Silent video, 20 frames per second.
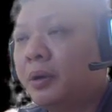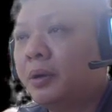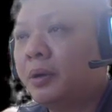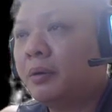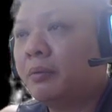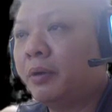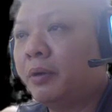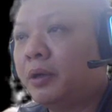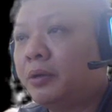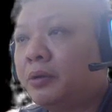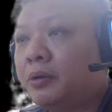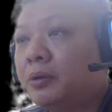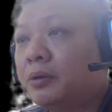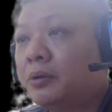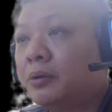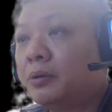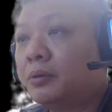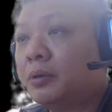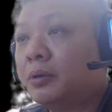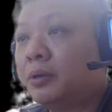Red chose to
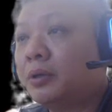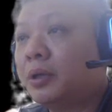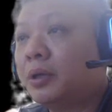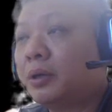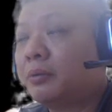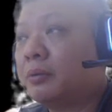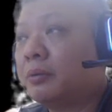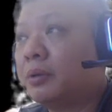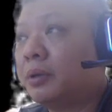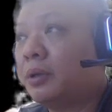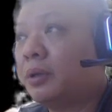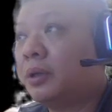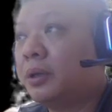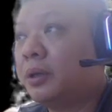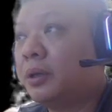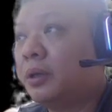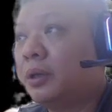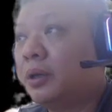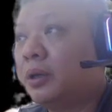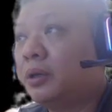attack with
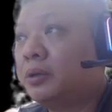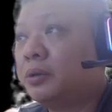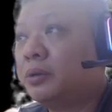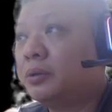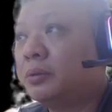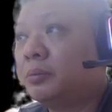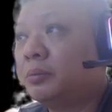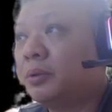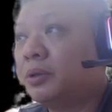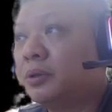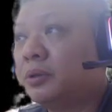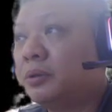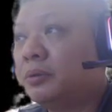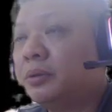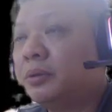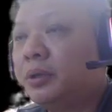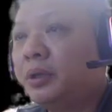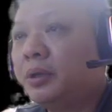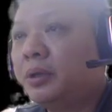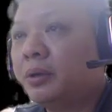h2 plus
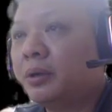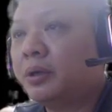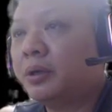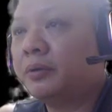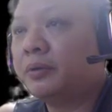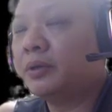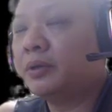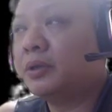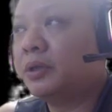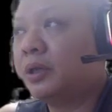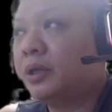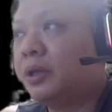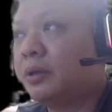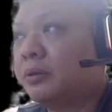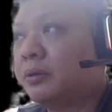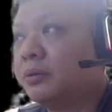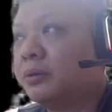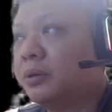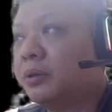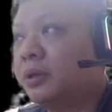3 or even c8 equals
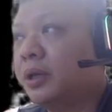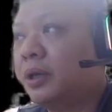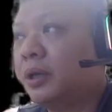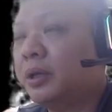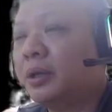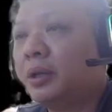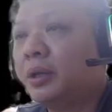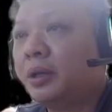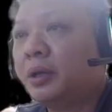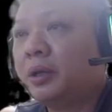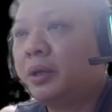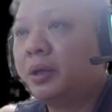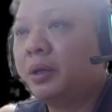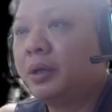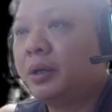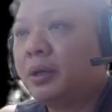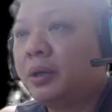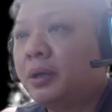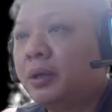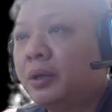to 9,
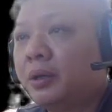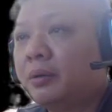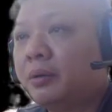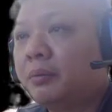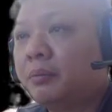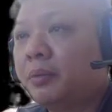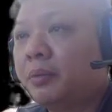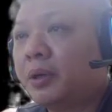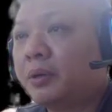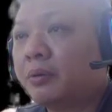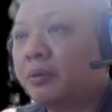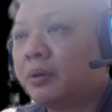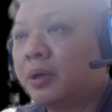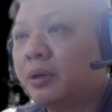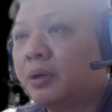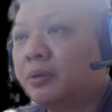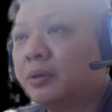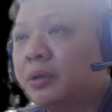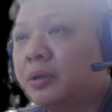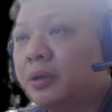Black could
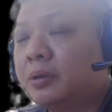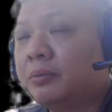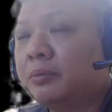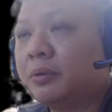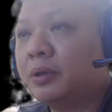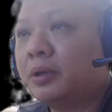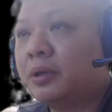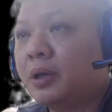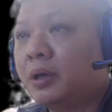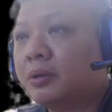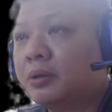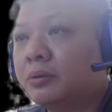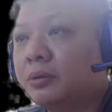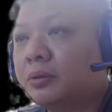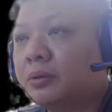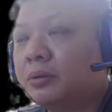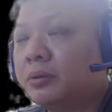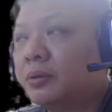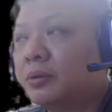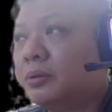counter with r2
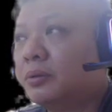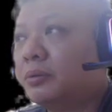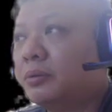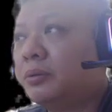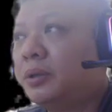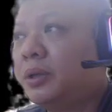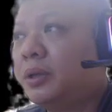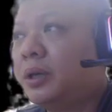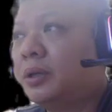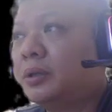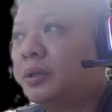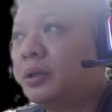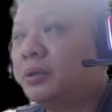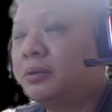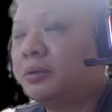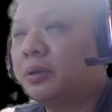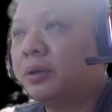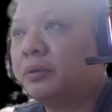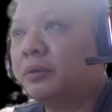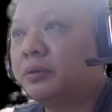equals to 3,
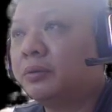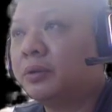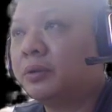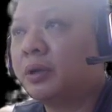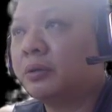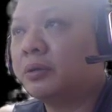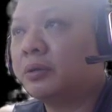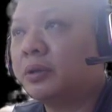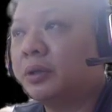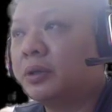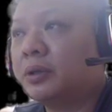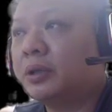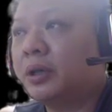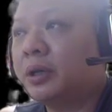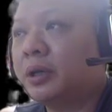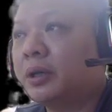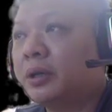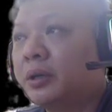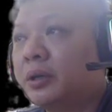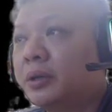etc. to counter attack.
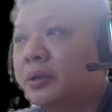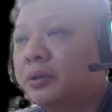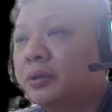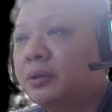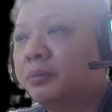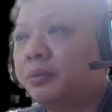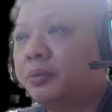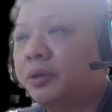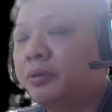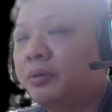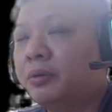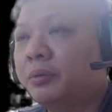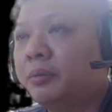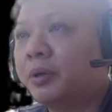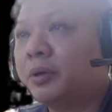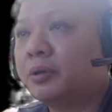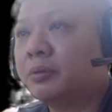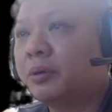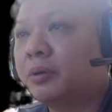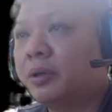So p3 plus
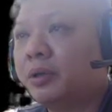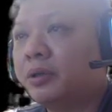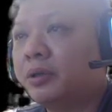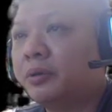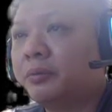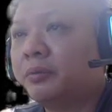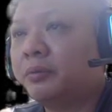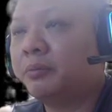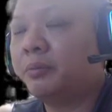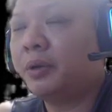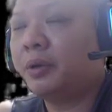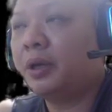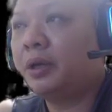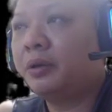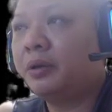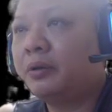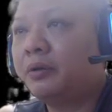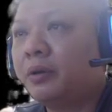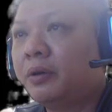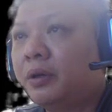1 is played
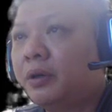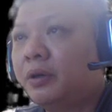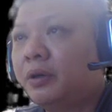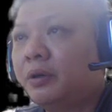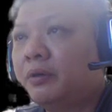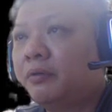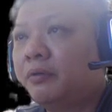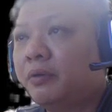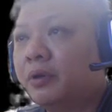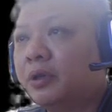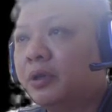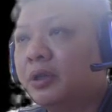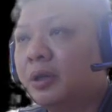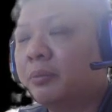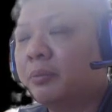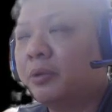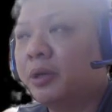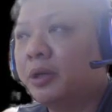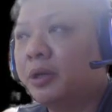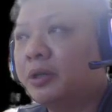for the
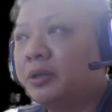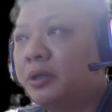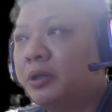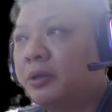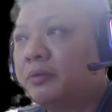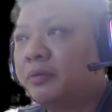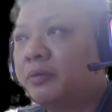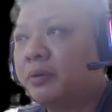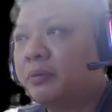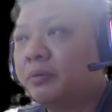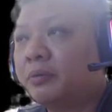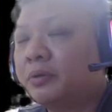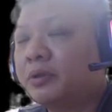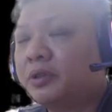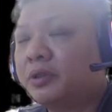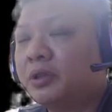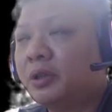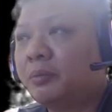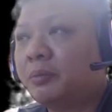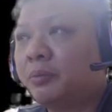double-headed stick
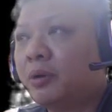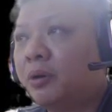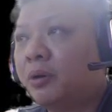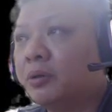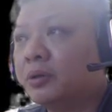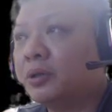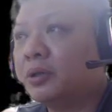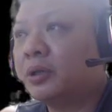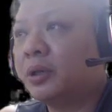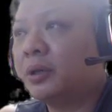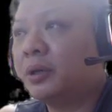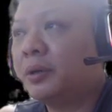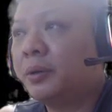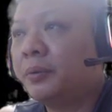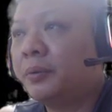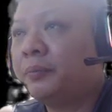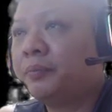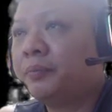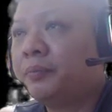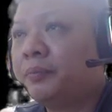pawns.
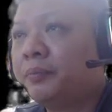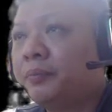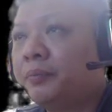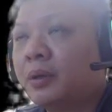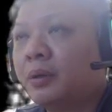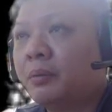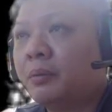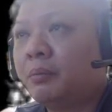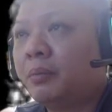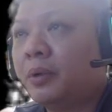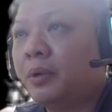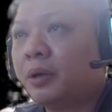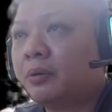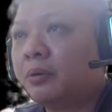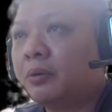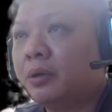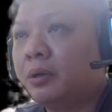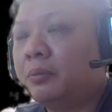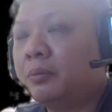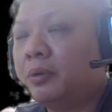Black would
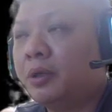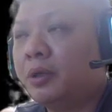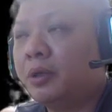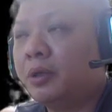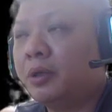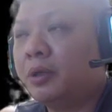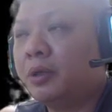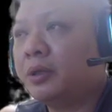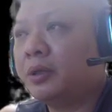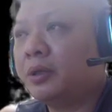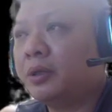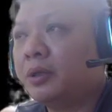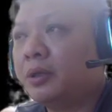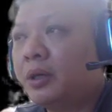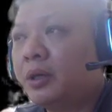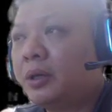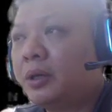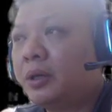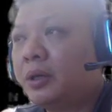immediately attack